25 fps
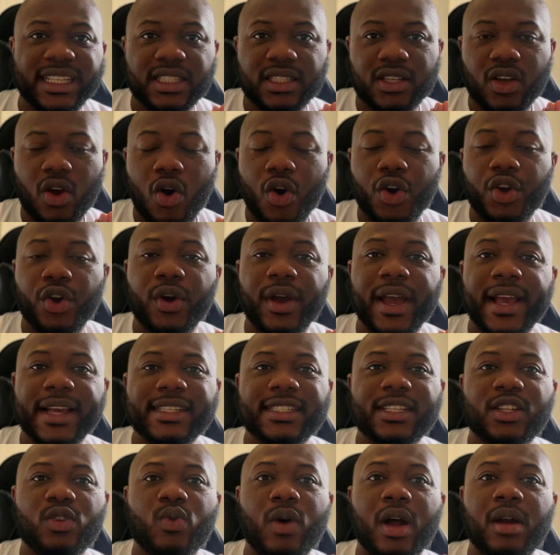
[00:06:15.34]
all your eggs
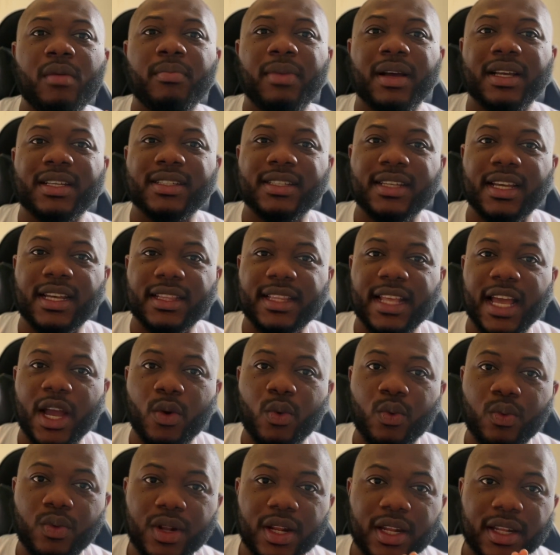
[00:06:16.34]
in one basket.
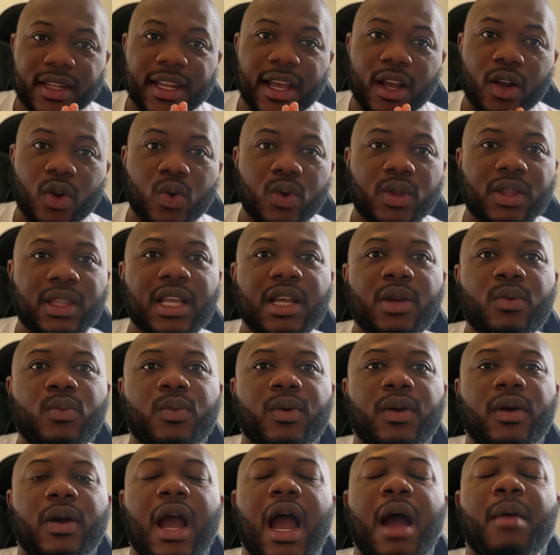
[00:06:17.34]
And the good
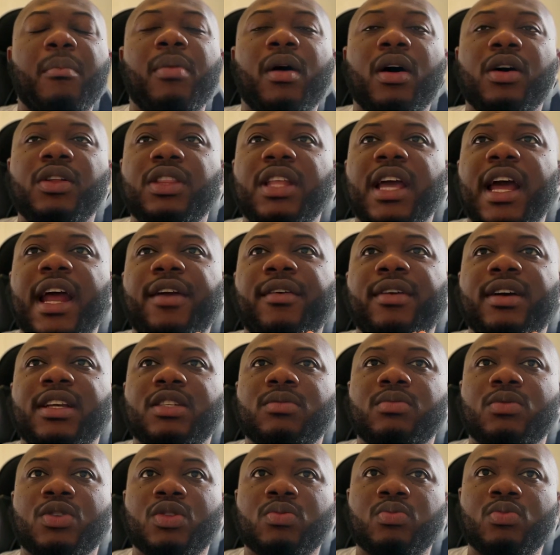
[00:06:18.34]
thing about the
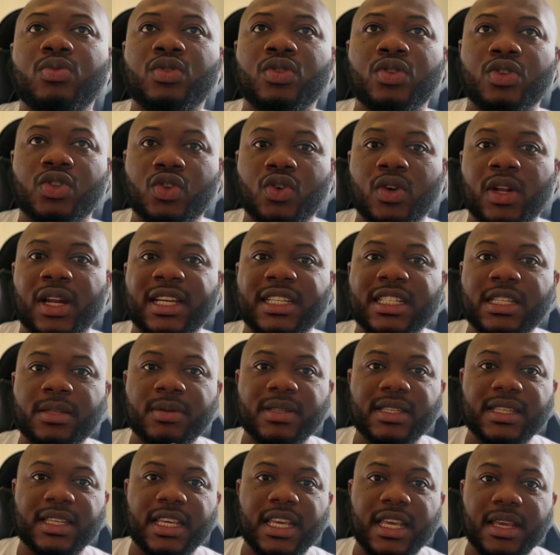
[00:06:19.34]
Erasmus Mundus scholarship
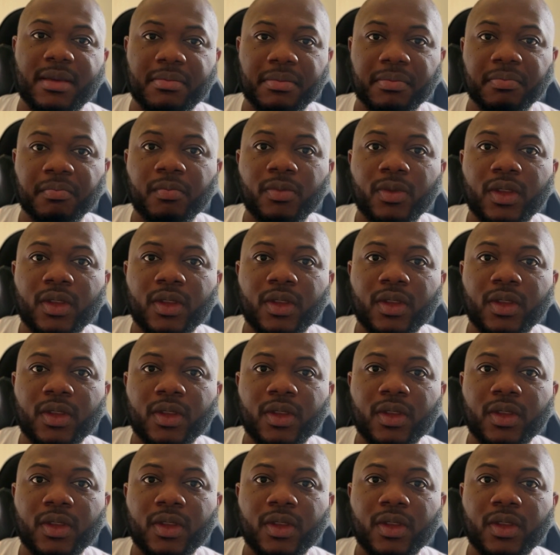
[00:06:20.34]
scheme